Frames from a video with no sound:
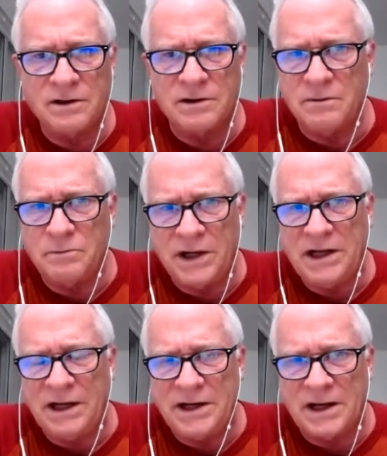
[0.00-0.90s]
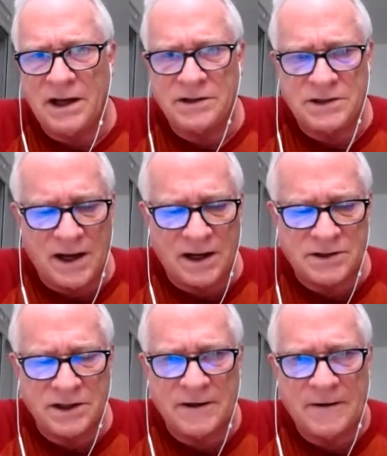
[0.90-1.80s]
completely
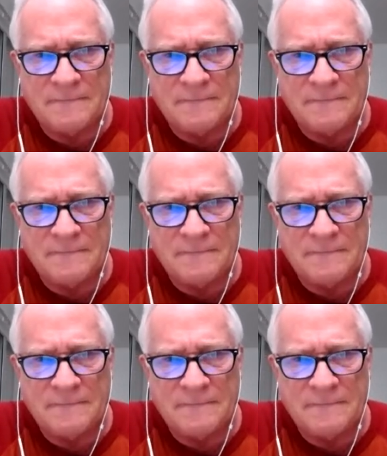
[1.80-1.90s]
non-toxic,